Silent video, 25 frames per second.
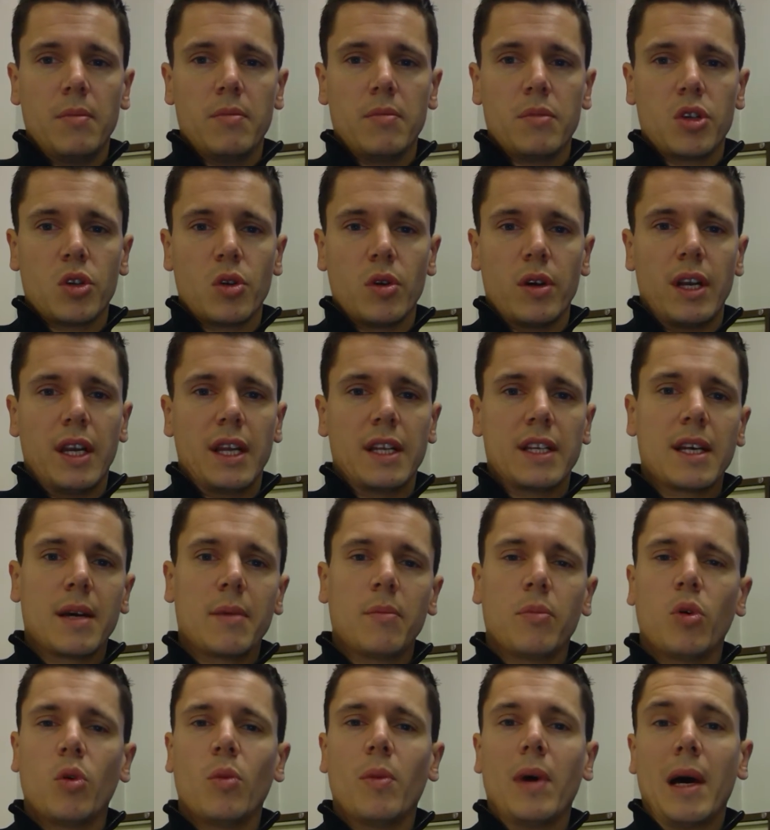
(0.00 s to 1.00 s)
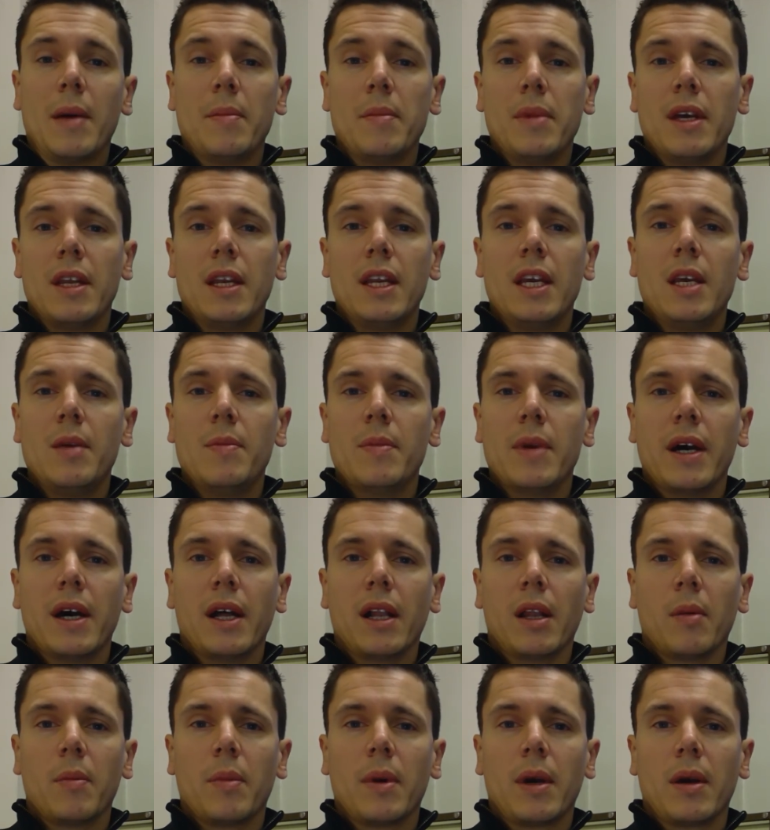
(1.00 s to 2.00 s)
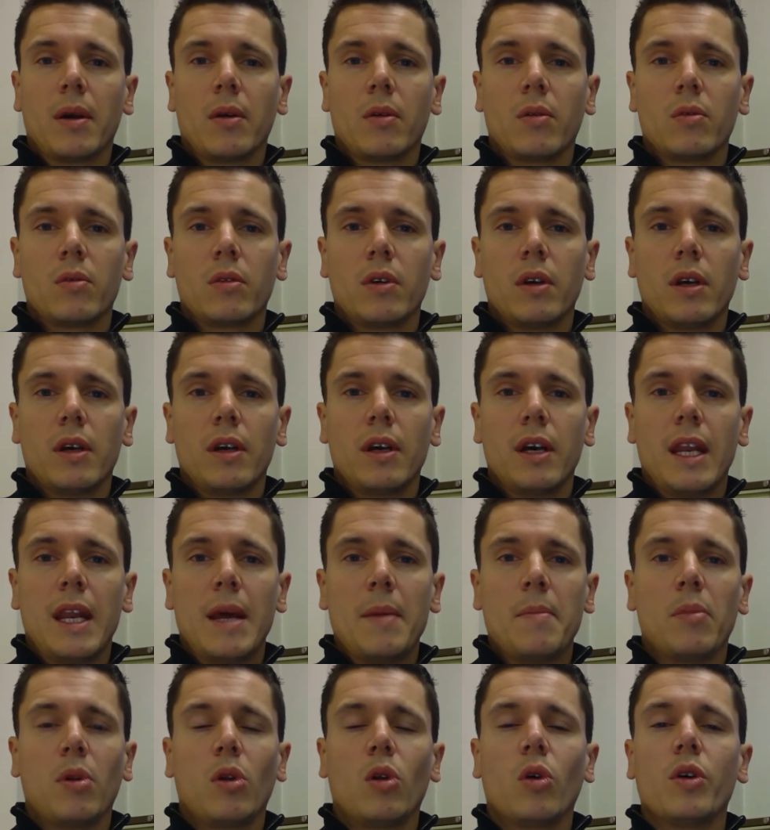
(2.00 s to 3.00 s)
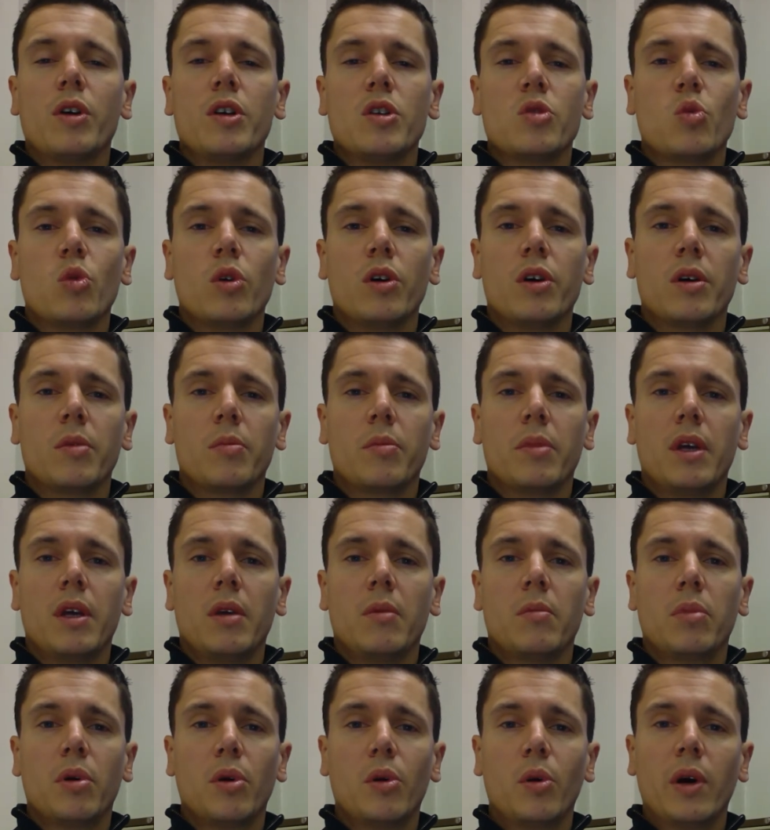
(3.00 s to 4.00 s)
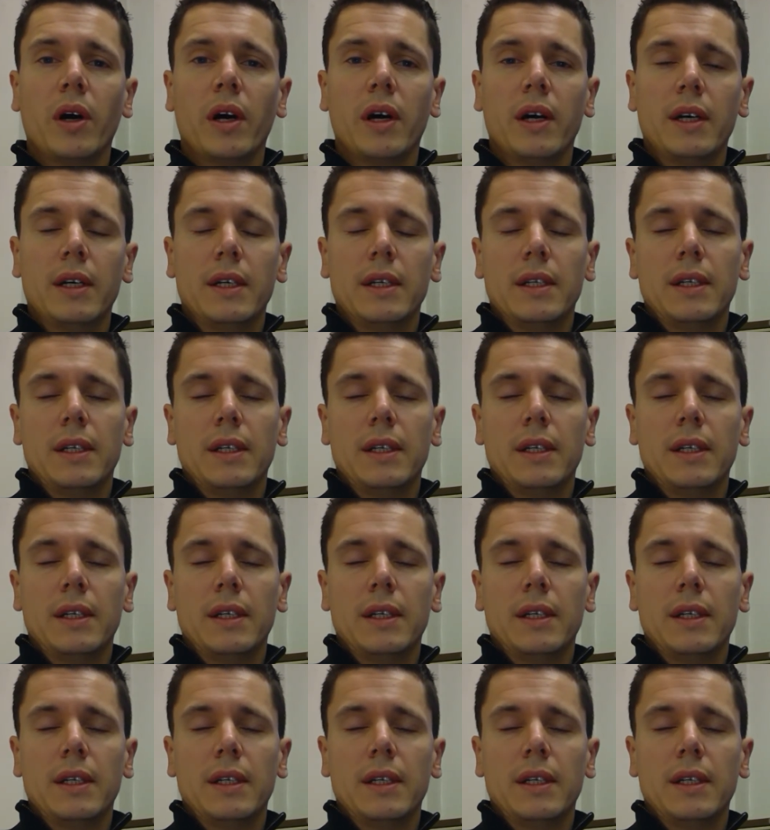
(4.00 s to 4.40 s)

So an example might be an email about an employee's work being poor.